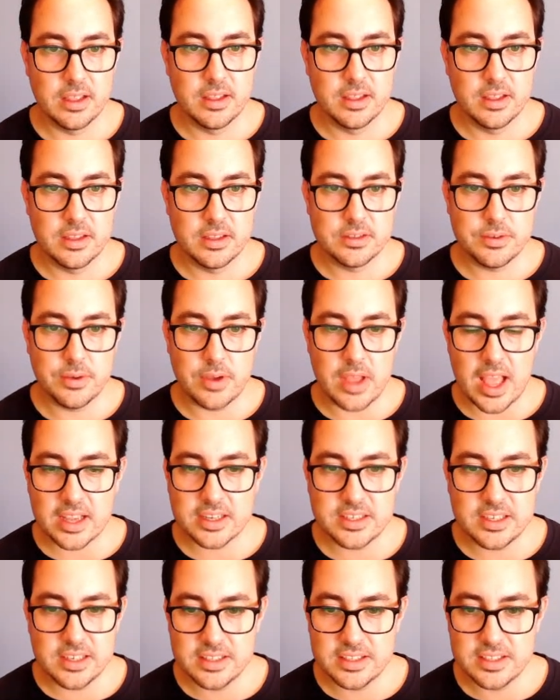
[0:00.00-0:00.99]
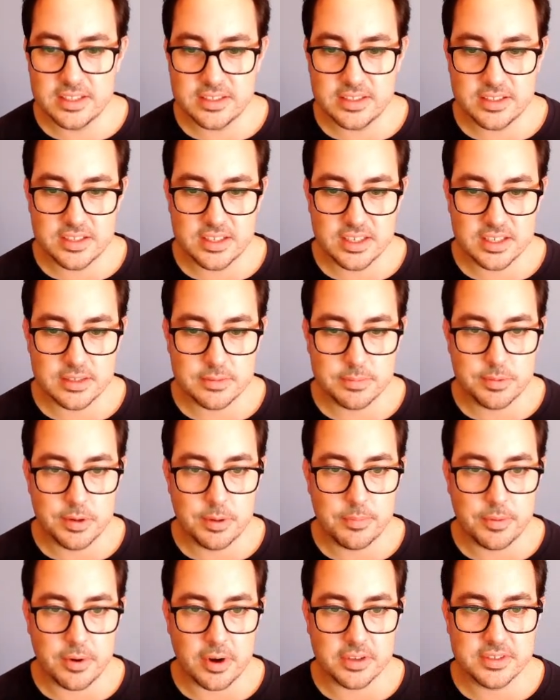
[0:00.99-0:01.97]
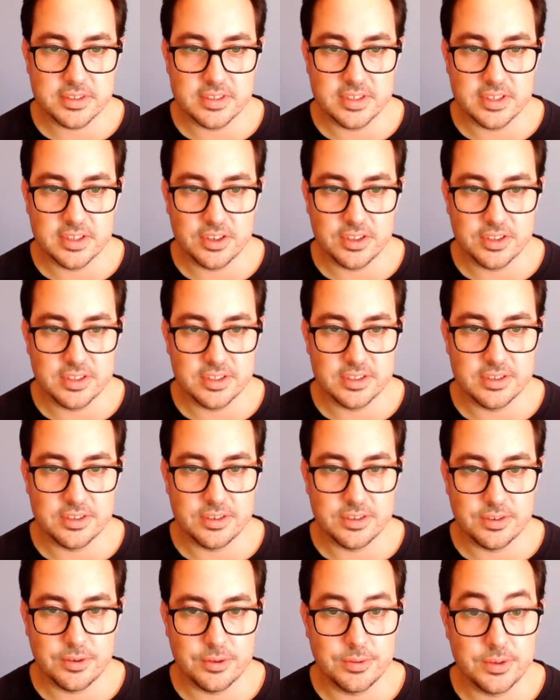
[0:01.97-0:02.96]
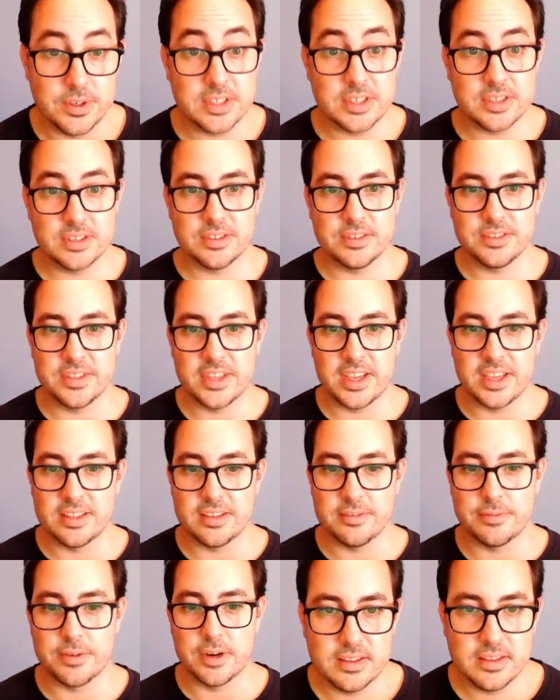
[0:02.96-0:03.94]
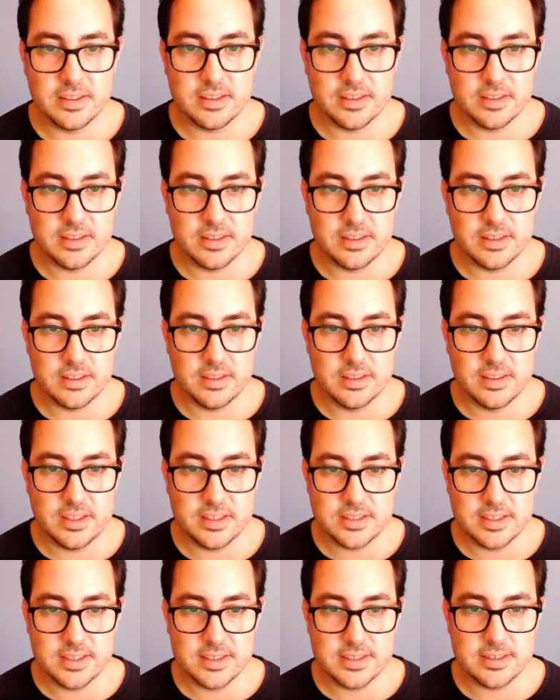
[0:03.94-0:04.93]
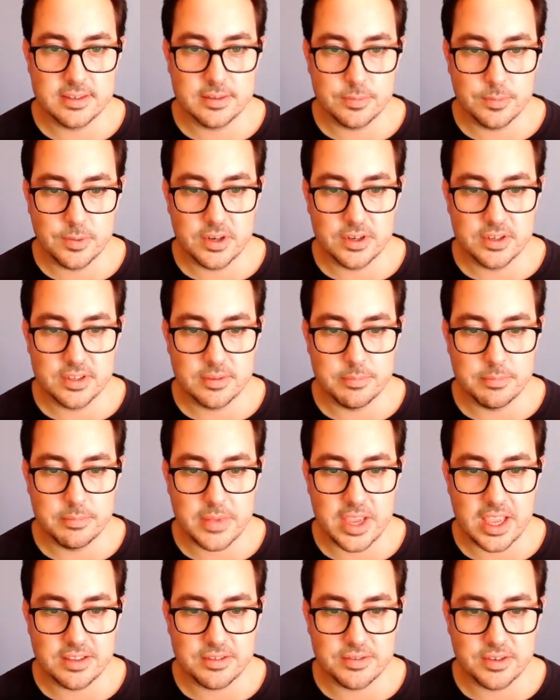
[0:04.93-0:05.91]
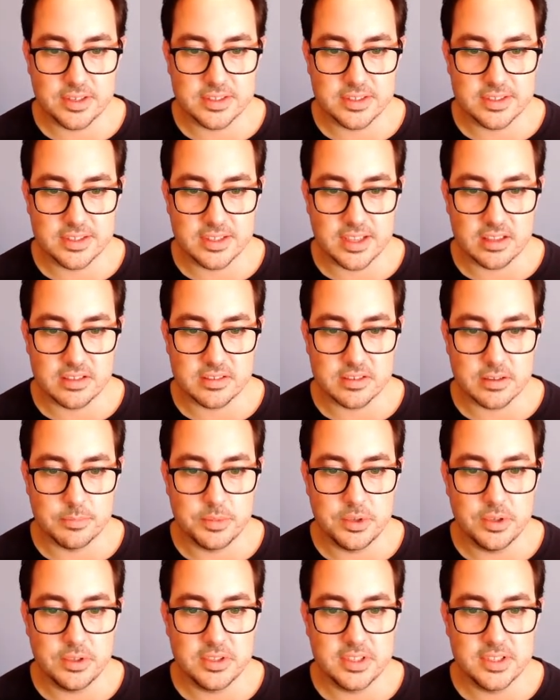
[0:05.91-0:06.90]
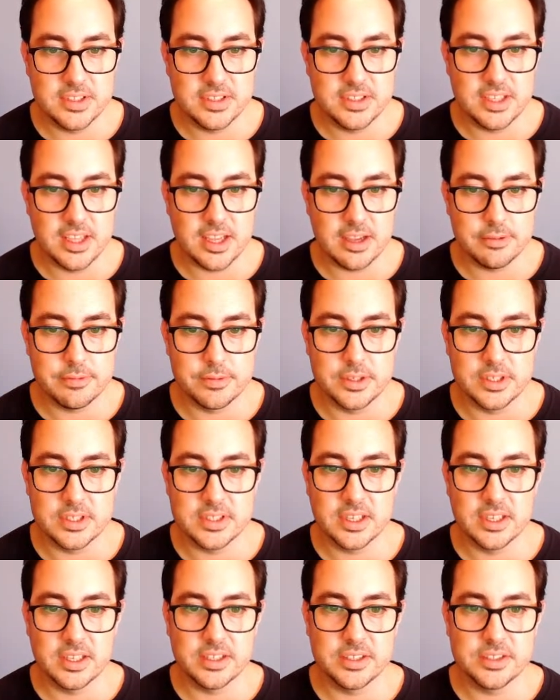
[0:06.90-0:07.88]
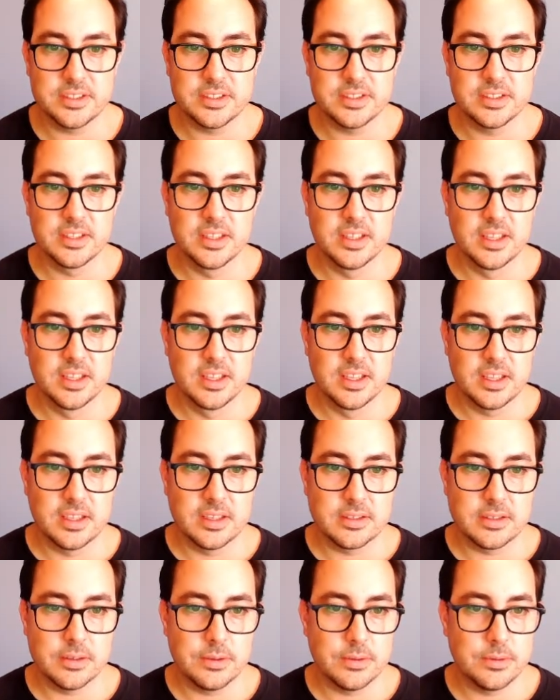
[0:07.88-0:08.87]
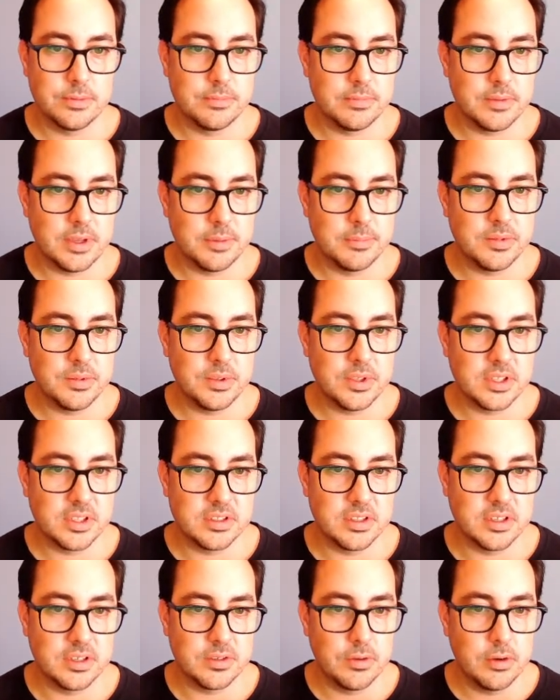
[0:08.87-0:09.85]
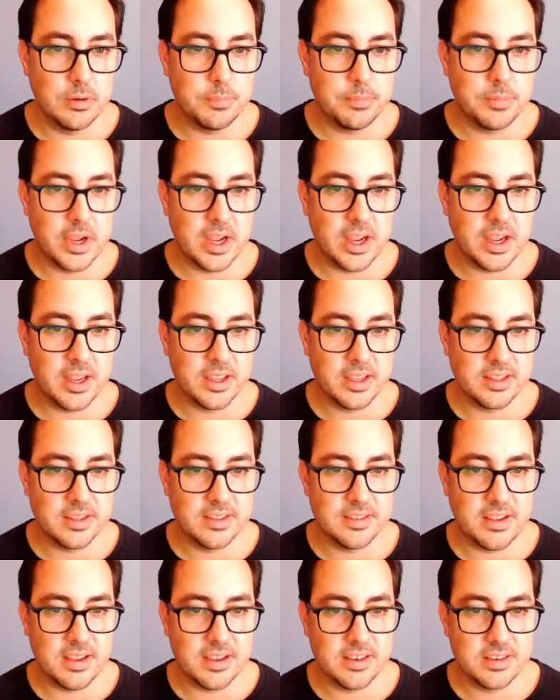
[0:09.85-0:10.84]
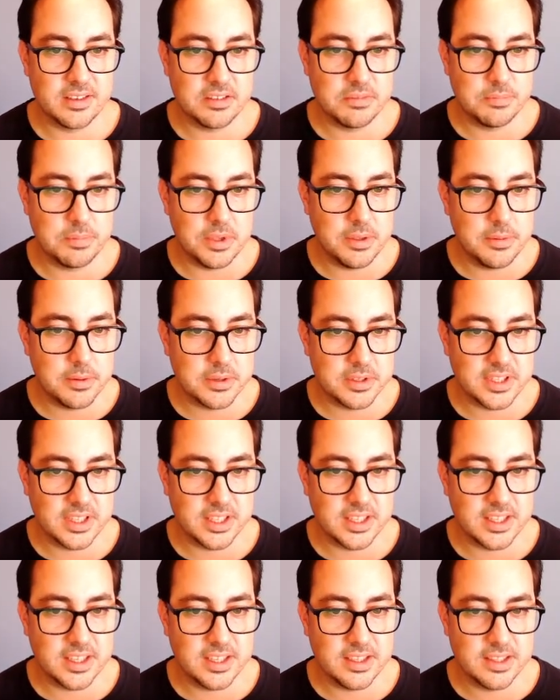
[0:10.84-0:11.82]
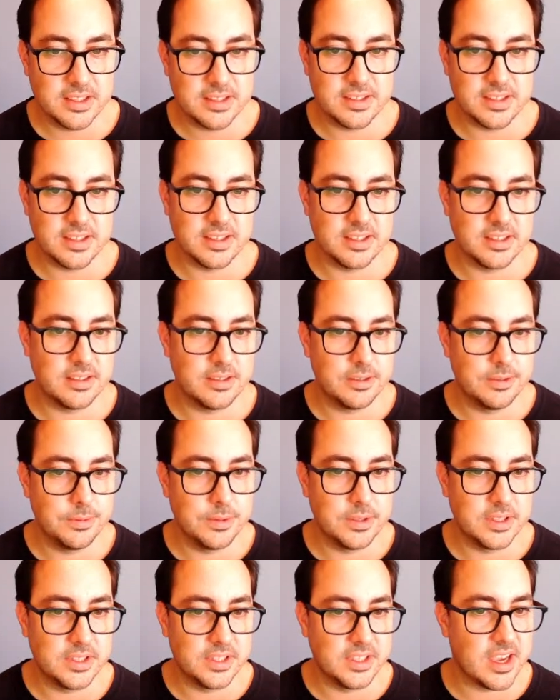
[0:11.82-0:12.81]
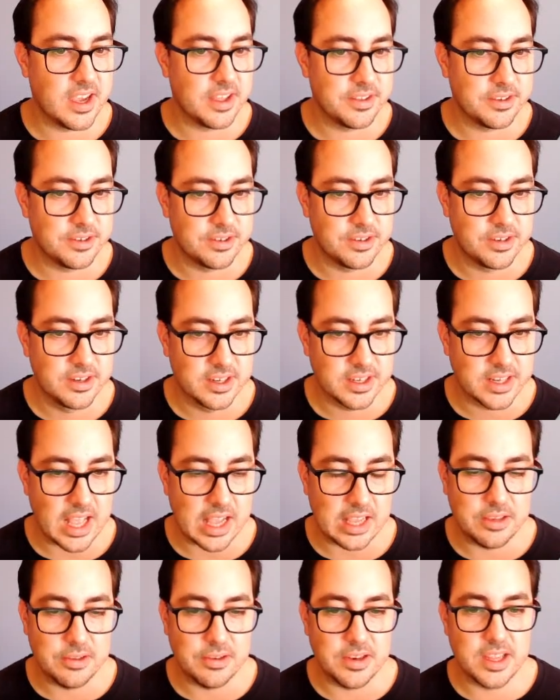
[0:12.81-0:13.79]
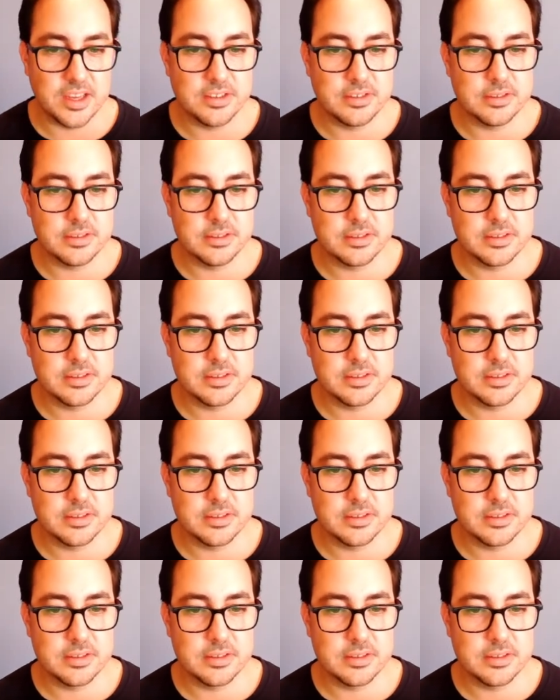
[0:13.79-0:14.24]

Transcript: So actually, this is just pre-processing on the original data frame. This is where the matrix gets computed, the F result. So I'm doing the group by, then pivoting it and doing the other calculations.